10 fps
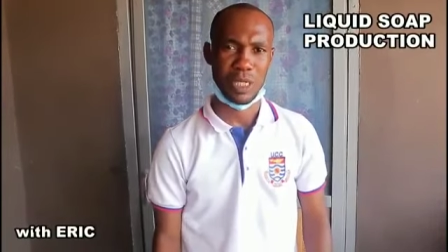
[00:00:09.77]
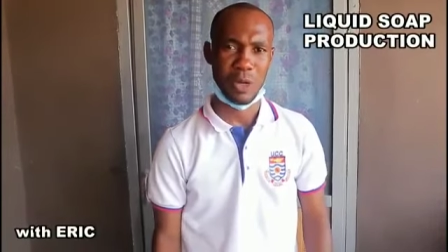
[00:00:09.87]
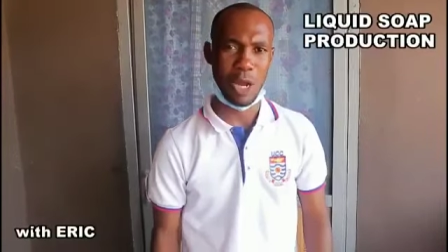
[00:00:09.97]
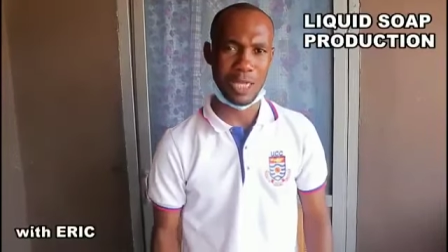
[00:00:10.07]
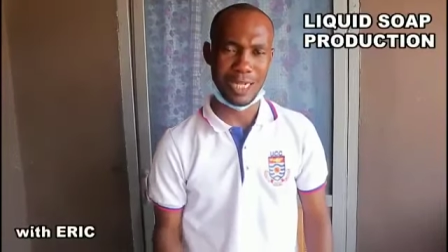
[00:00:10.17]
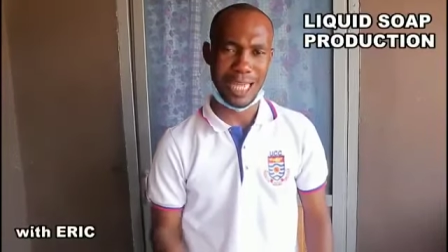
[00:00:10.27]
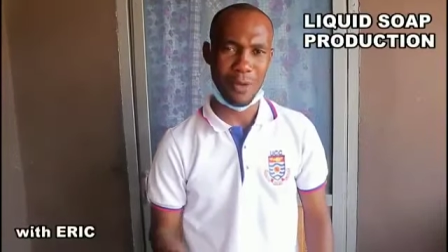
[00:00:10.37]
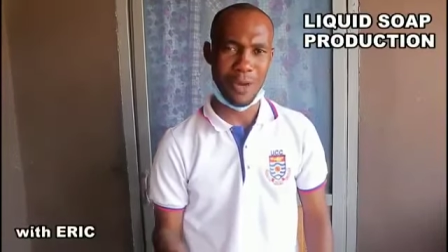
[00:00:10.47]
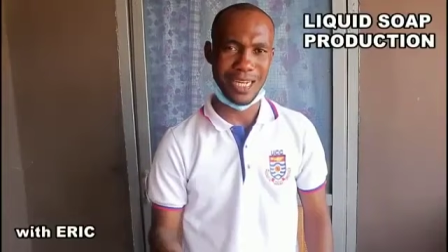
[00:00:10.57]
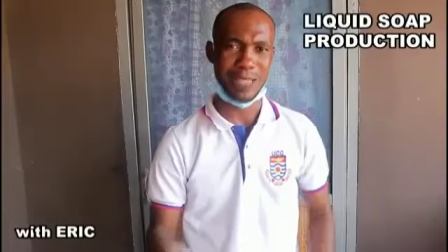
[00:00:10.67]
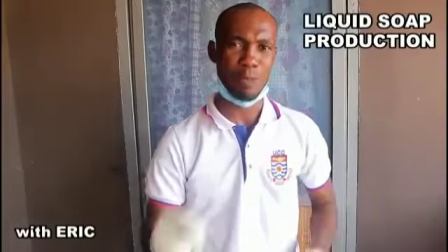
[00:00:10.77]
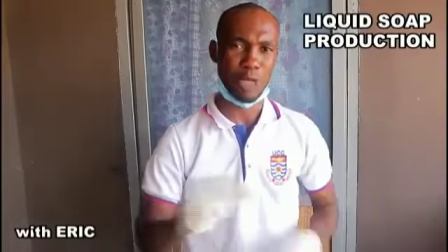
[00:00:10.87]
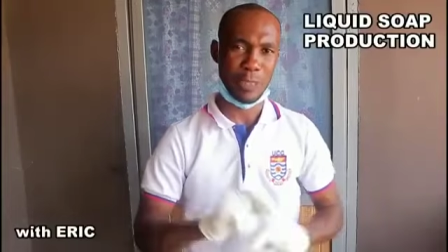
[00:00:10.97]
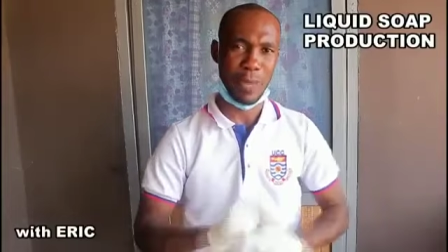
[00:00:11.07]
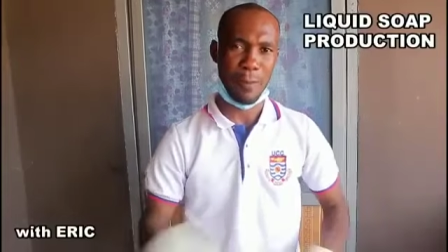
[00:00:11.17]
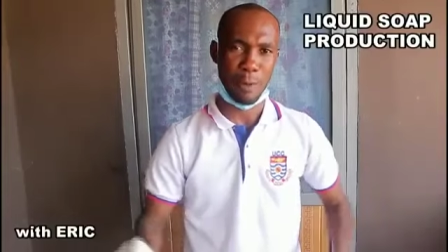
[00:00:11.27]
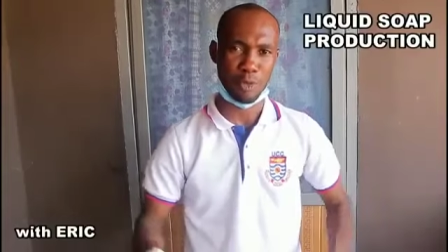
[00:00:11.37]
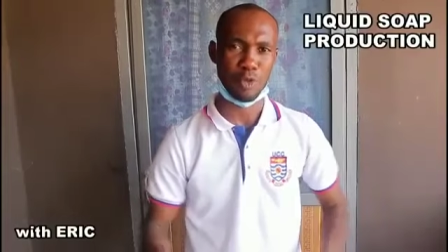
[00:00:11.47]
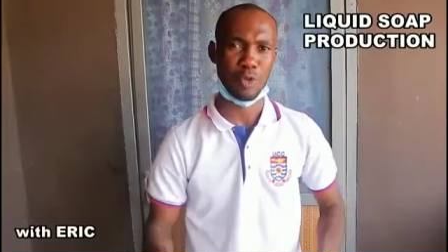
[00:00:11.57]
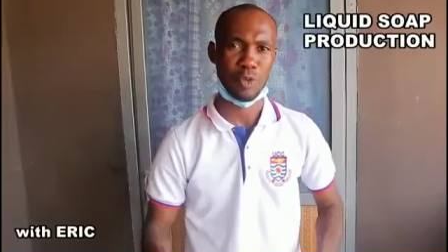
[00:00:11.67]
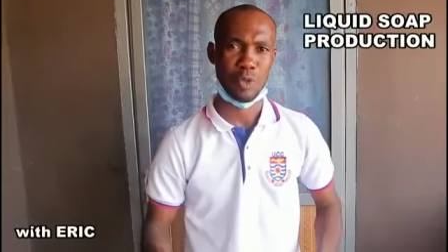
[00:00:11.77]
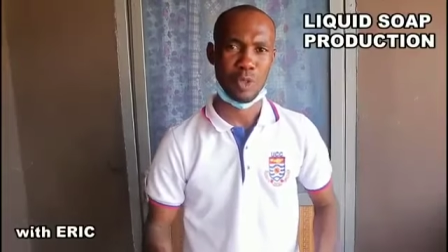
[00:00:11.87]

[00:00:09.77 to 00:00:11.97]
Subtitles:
The underlying word is multi-purpose